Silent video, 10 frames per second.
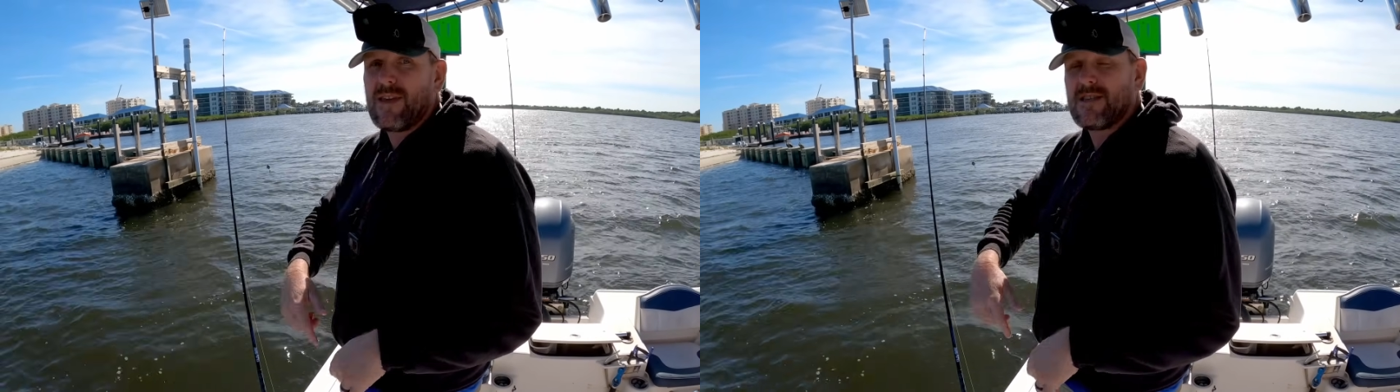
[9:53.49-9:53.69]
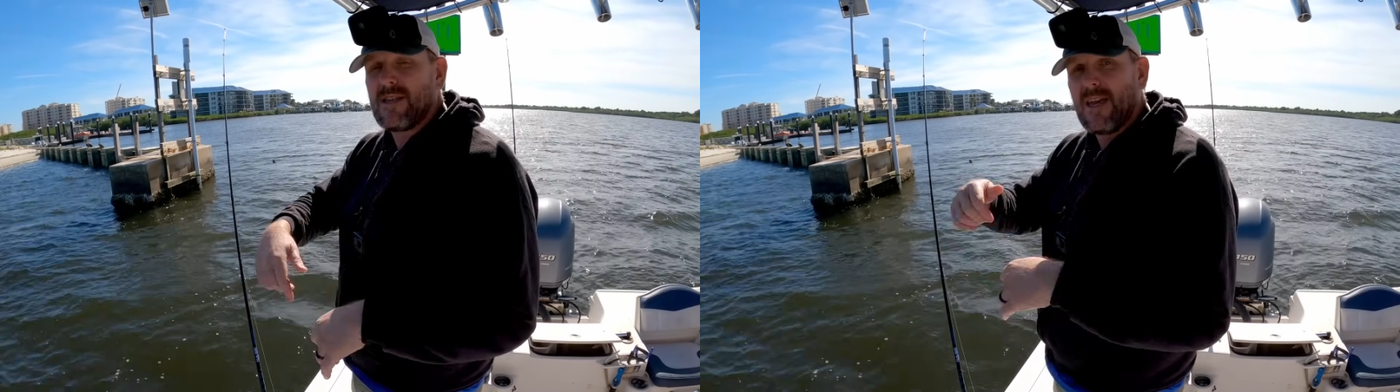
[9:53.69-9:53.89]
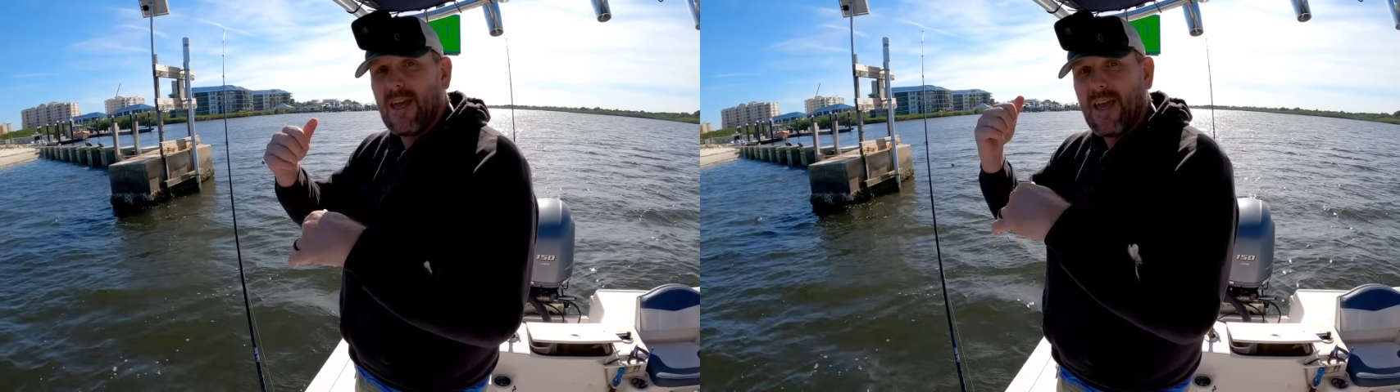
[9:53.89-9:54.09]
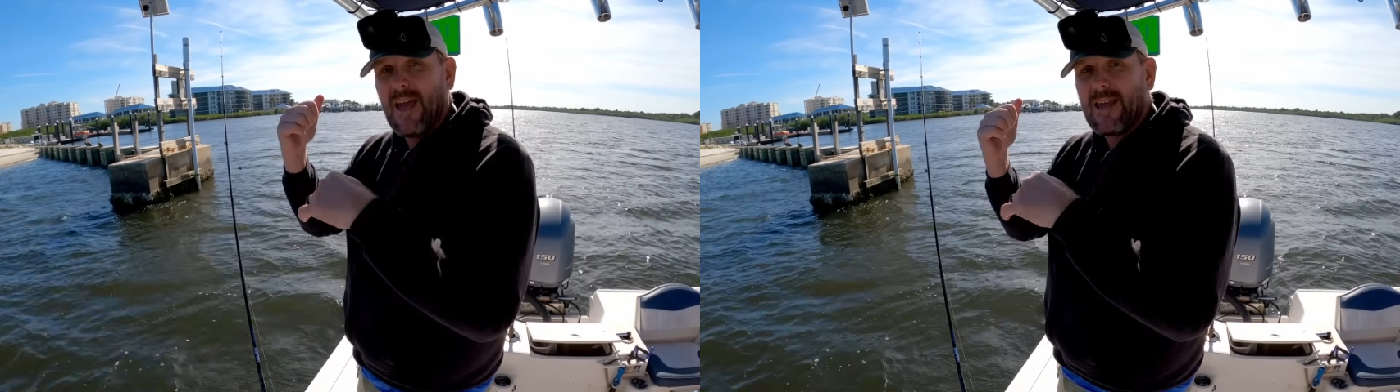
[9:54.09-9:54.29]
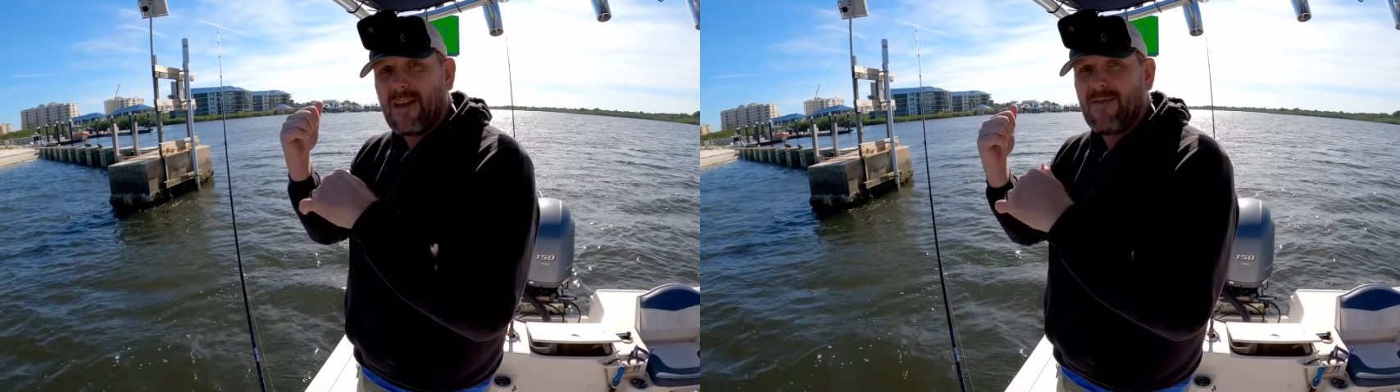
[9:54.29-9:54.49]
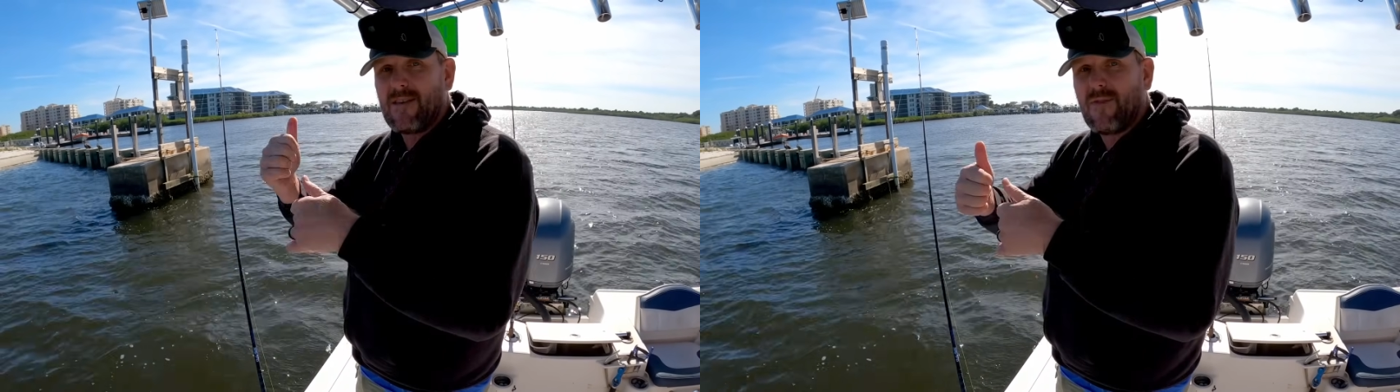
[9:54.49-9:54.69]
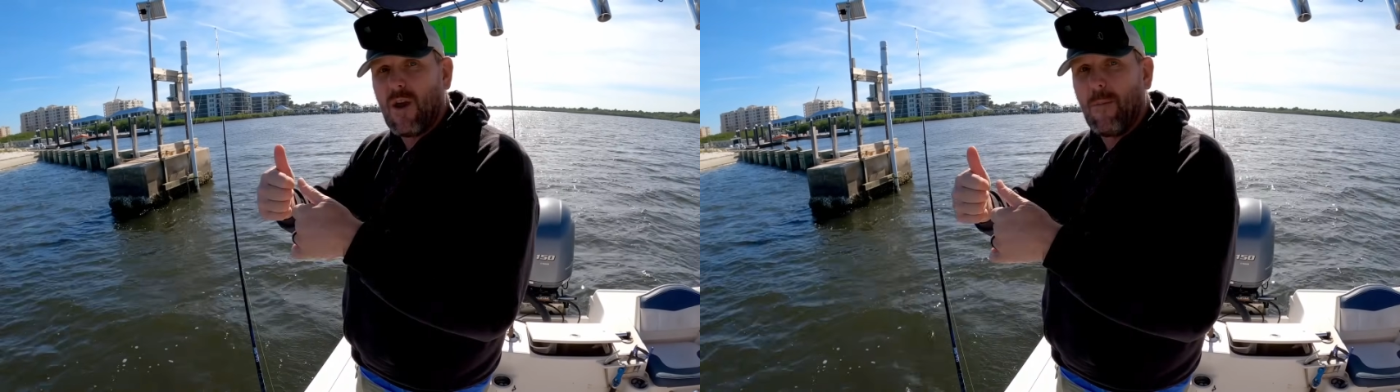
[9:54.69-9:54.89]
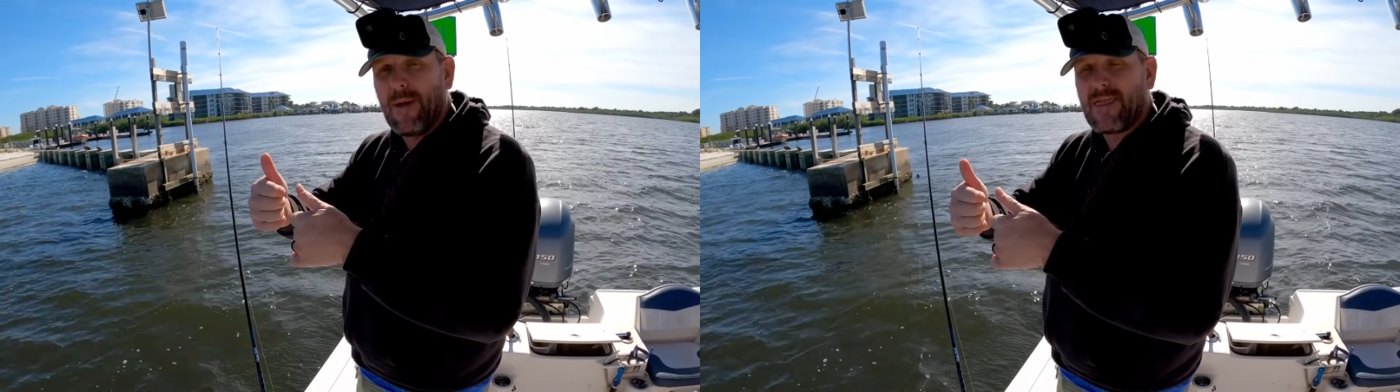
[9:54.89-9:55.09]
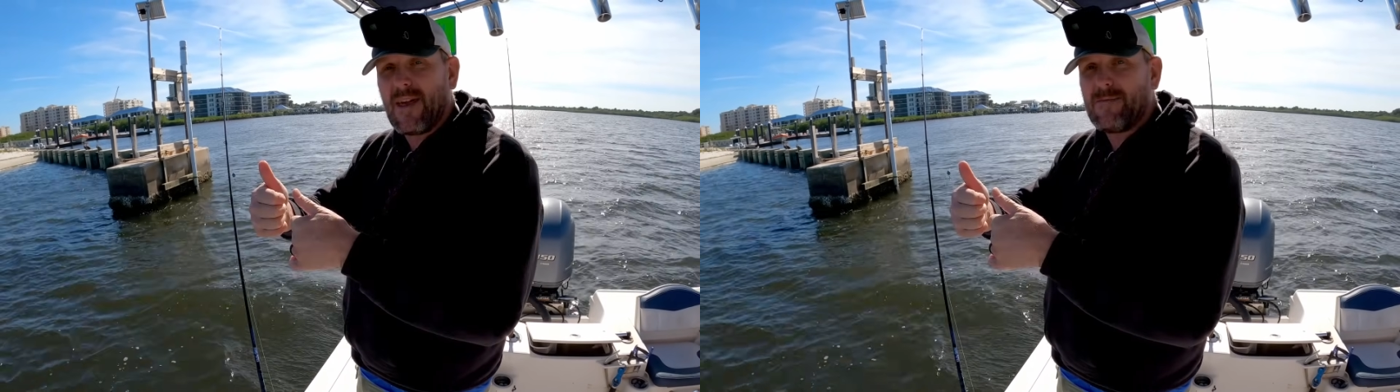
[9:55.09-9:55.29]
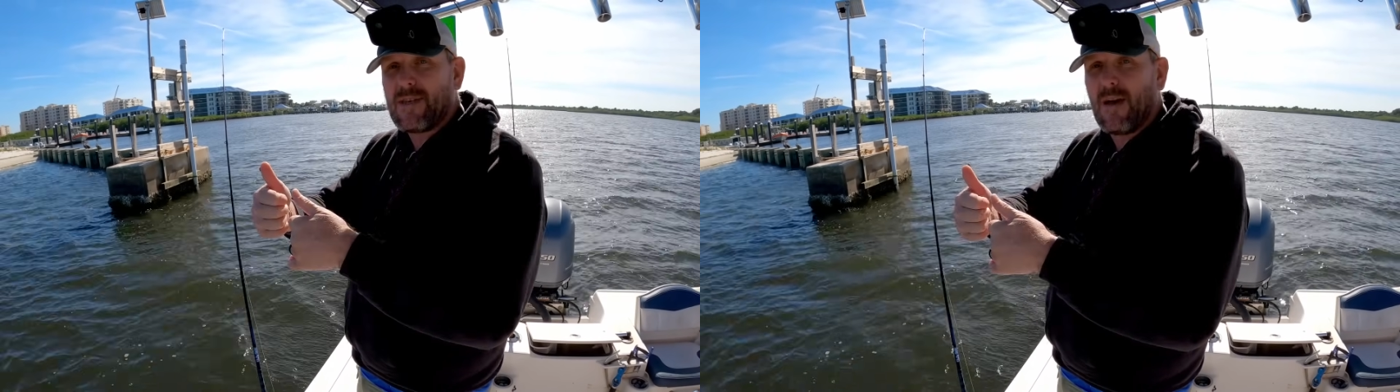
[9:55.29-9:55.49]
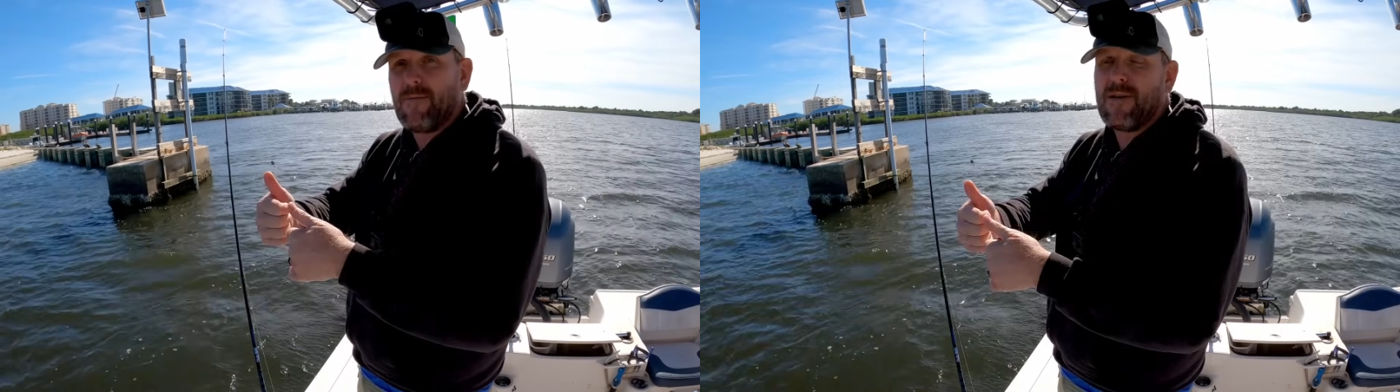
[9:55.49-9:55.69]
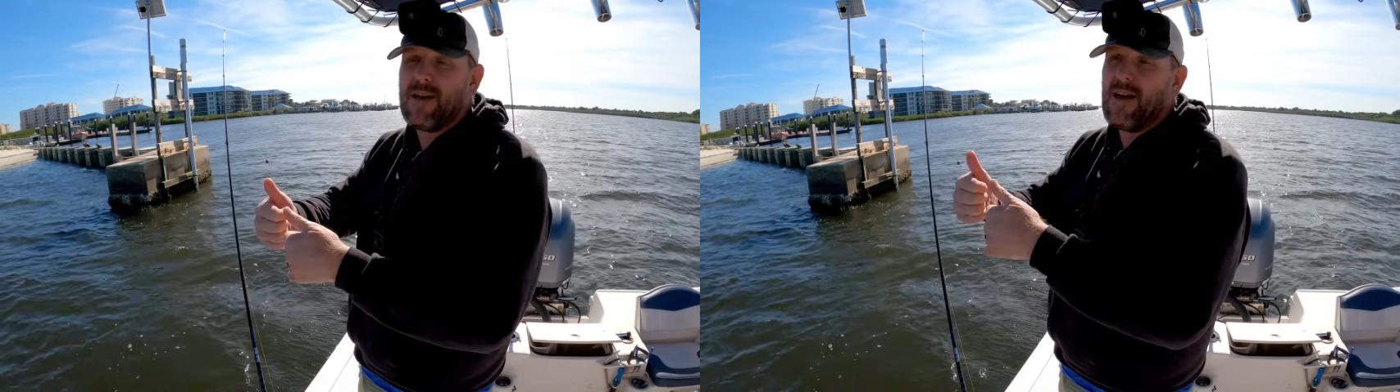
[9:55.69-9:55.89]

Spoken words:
us and giving this video a big thumbs up.